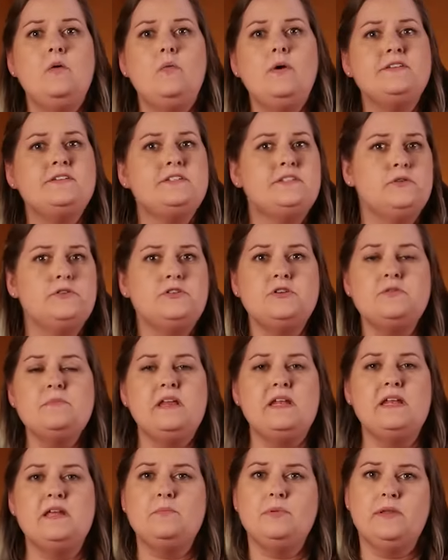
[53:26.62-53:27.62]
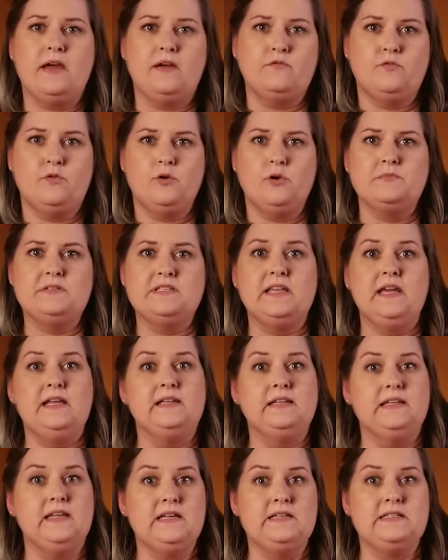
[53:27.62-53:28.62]
While social media platforms
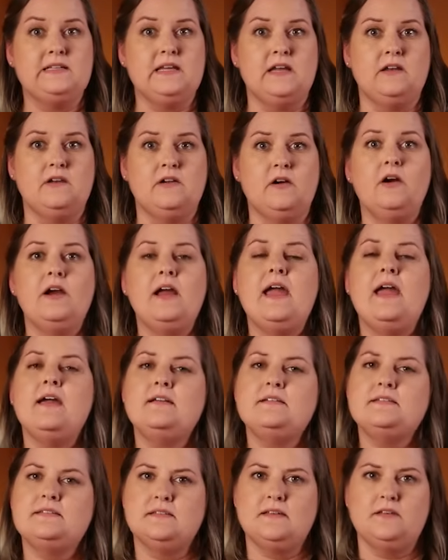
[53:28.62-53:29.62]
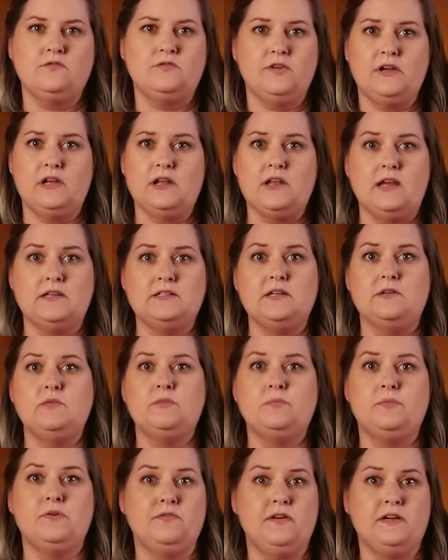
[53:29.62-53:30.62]
like LinkedIn are excellent for connecting
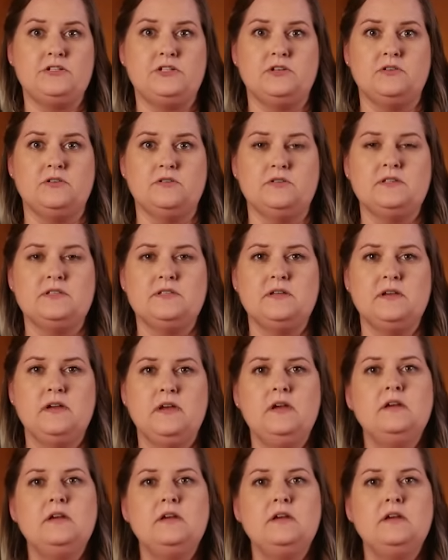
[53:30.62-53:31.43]
with professionals,